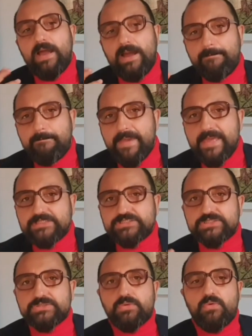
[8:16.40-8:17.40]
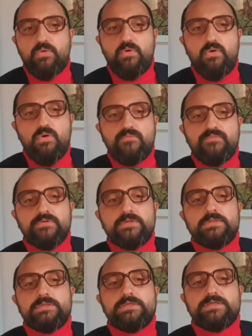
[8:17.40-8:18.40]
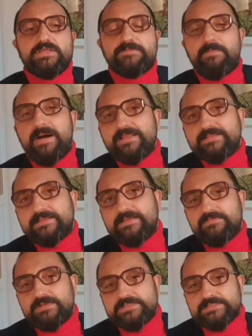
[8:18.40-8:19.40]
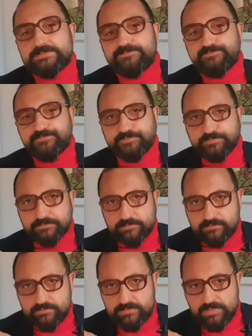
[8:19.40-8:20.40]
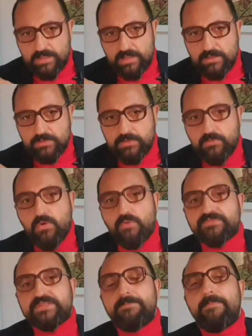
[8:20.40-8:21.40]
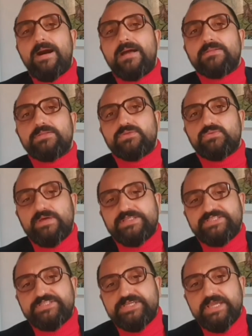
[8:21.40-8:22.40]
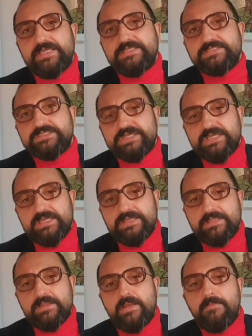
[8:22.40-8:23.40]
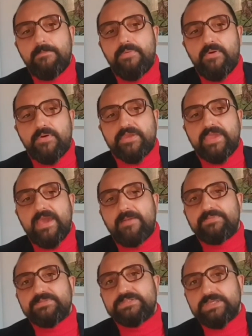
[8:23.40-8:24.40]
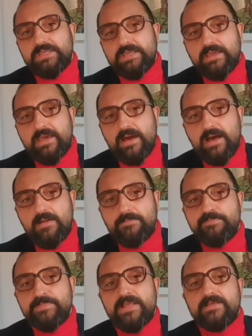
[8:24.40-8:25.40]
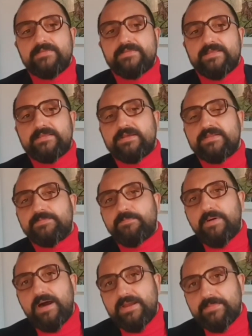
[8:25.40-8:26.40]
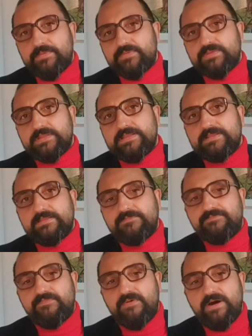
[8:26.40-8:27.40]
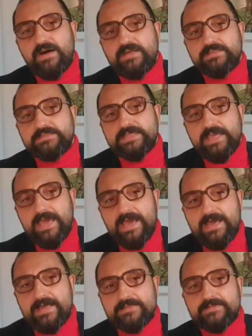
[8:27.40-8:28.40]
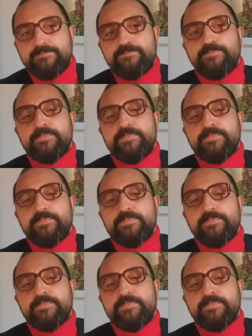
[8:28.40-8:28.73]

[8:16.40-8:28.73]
A measure of responsiveness of demand to a change in per capita income, ceteris paribus, is defined as